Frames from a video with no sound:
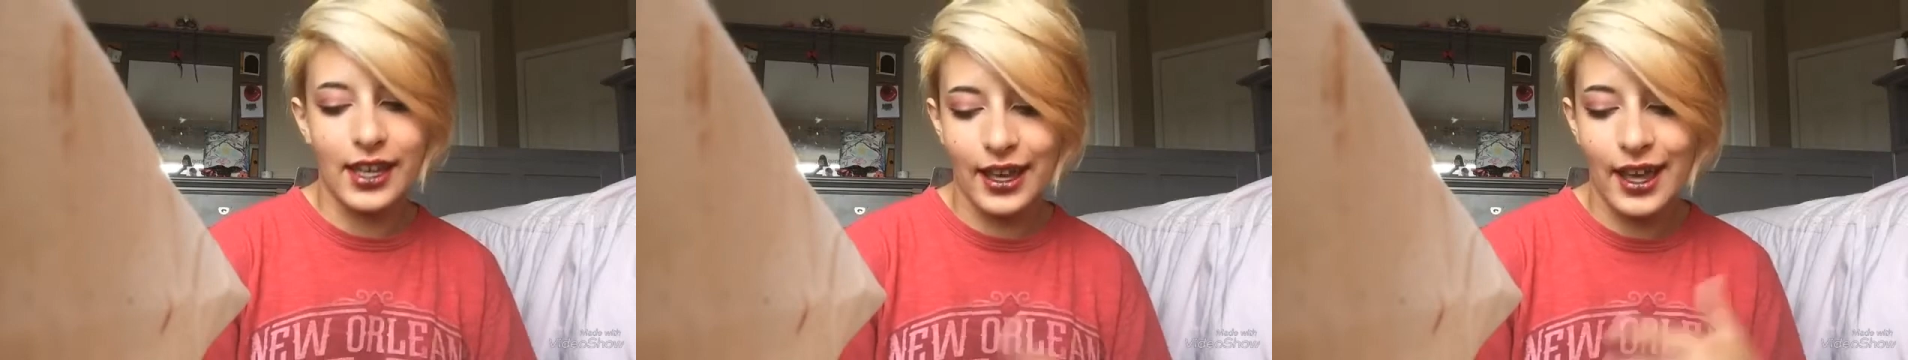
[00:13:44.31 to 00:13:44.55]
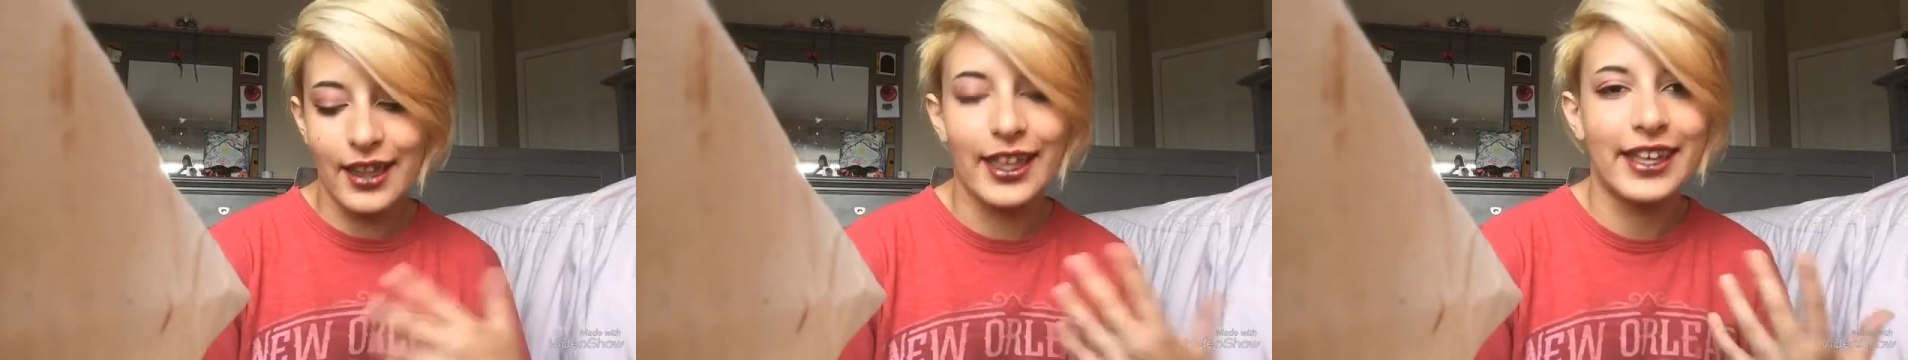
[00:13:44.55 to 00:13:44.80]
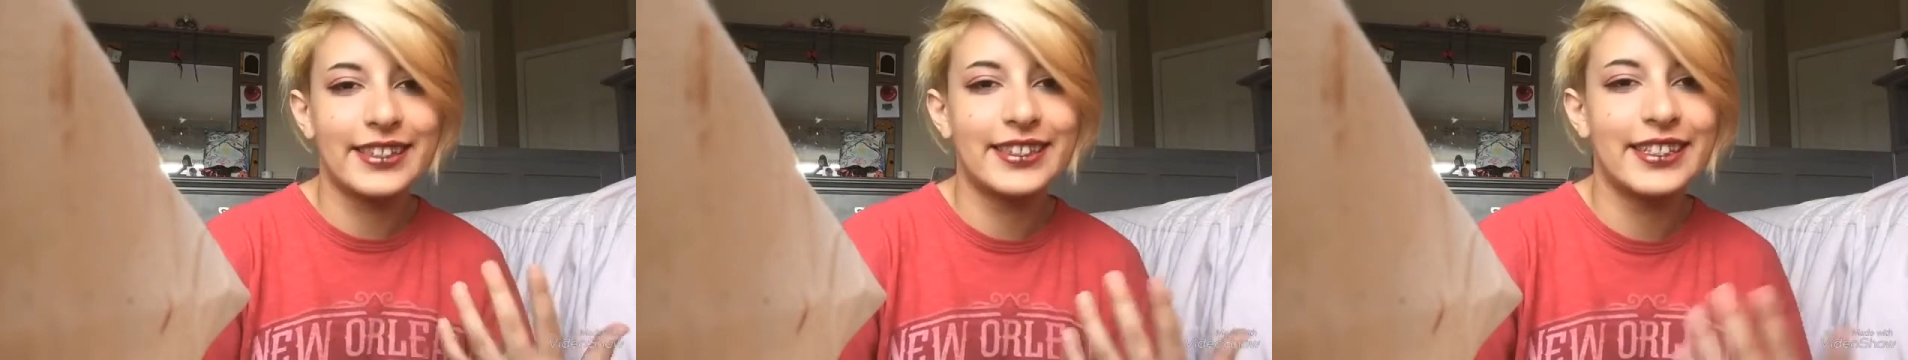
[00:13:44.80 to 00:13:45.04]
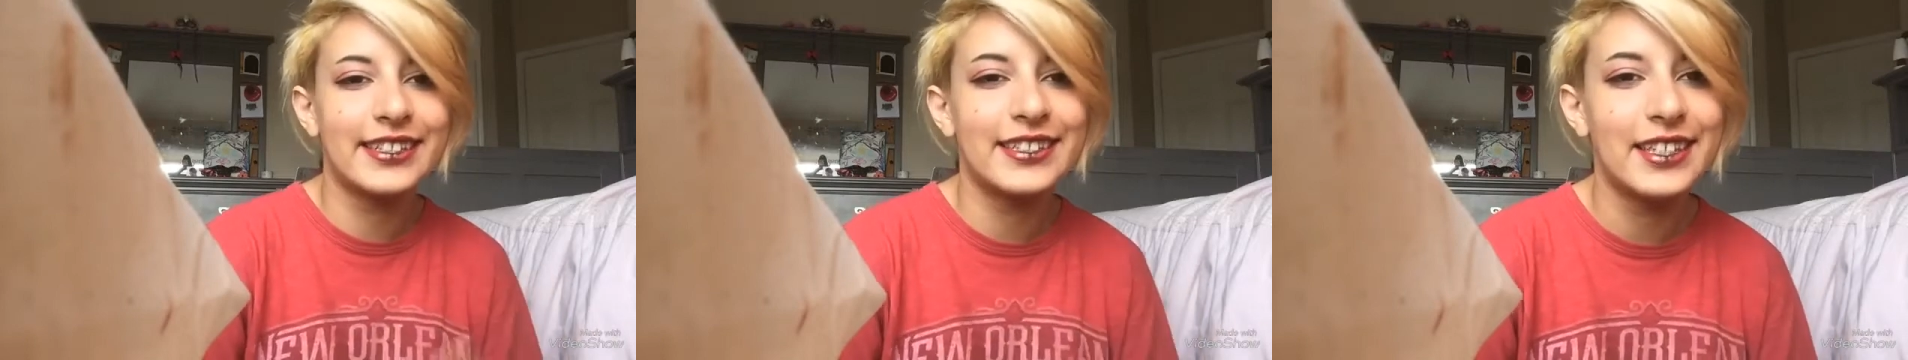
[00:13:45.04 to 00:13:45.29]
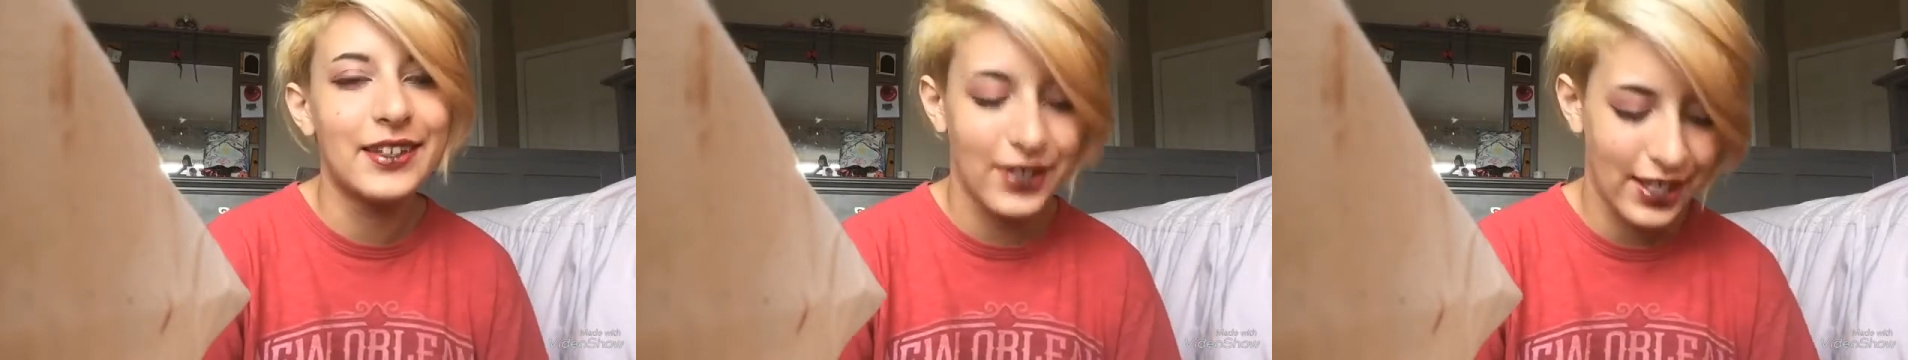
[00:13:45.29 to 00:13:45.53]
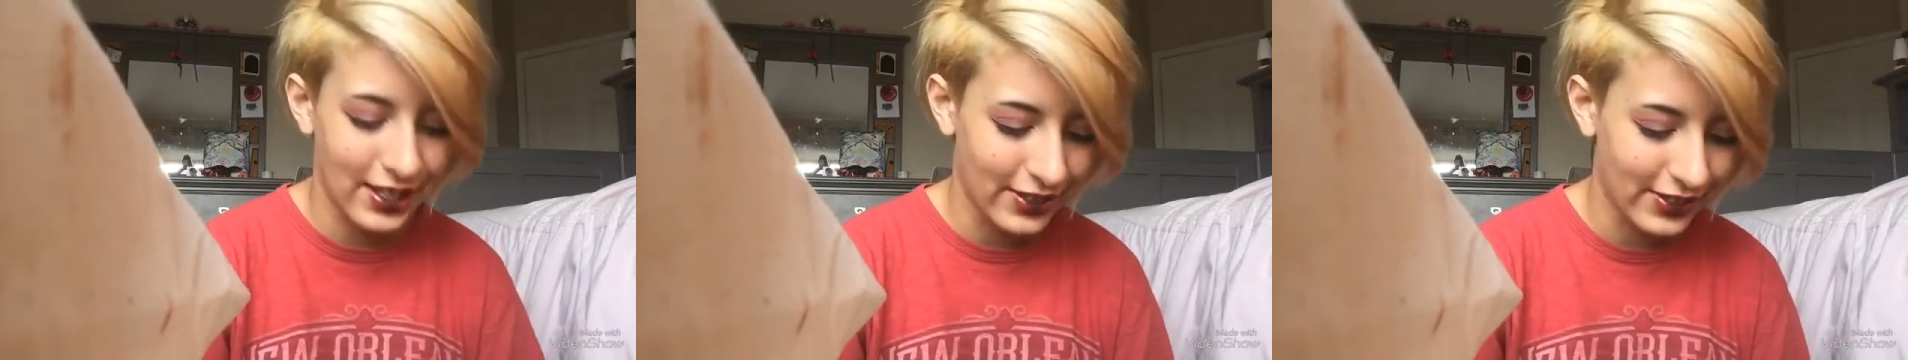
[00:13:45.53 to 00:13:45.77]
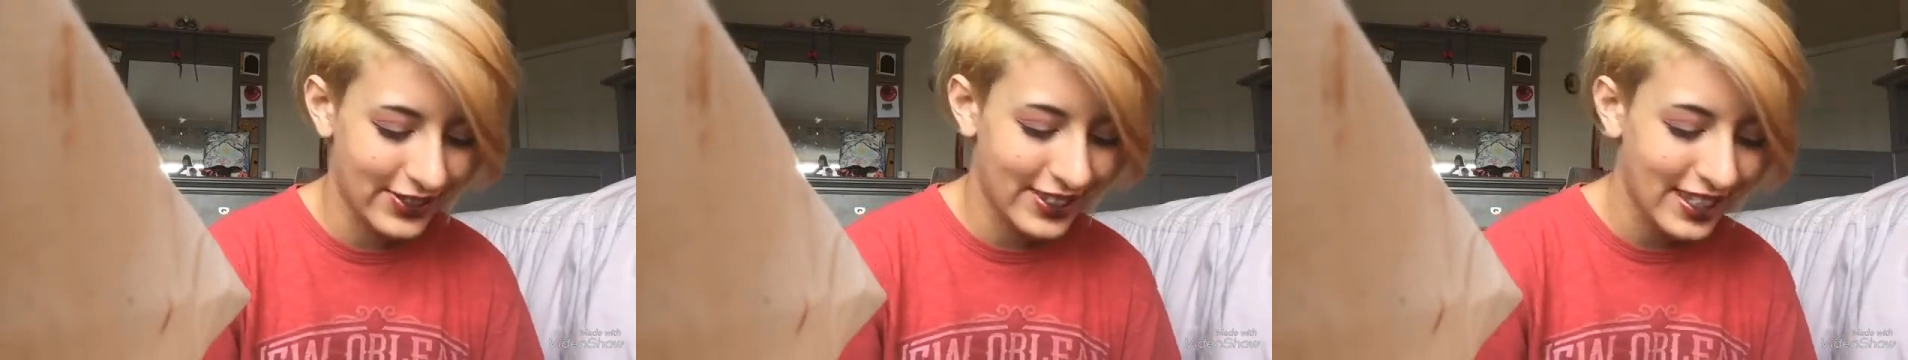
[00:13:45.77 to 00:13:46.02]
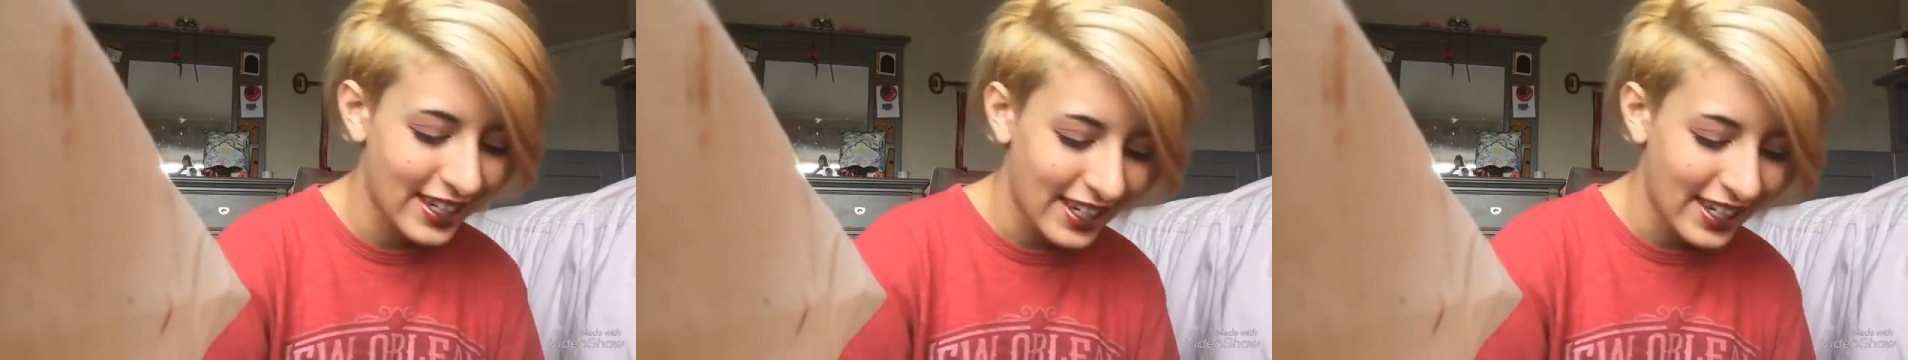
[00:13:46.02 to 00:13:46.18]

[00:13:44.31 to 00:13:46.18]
I got like 60 views,